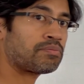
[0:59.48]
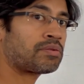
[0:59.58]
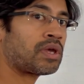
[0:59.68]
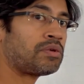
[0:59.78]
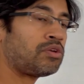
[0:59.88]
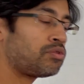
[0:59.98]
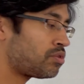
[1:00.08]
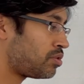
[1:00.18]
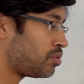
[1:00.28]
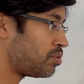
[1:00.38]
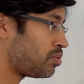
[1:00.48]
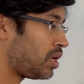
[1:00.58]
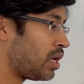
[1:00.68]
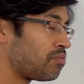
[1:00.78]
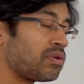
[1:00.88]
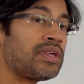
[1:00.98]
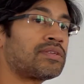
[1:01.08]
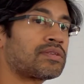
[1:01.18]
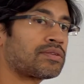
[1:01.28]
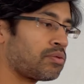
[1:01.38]
can be used to
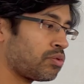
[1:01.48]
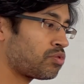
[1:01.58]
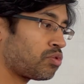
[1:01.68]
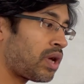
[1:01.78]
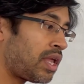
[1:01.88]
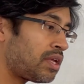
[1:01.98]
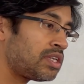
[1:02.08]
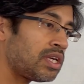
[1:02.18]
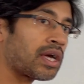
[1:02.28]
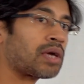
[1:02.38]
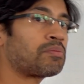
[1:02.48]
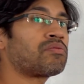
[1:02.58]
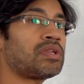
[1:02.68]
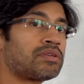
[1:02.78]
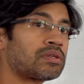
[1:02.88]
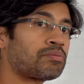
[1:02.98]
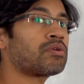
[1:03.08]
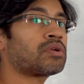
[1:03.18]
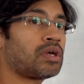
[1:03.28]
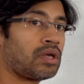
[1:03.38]
release or store energy that can be released upon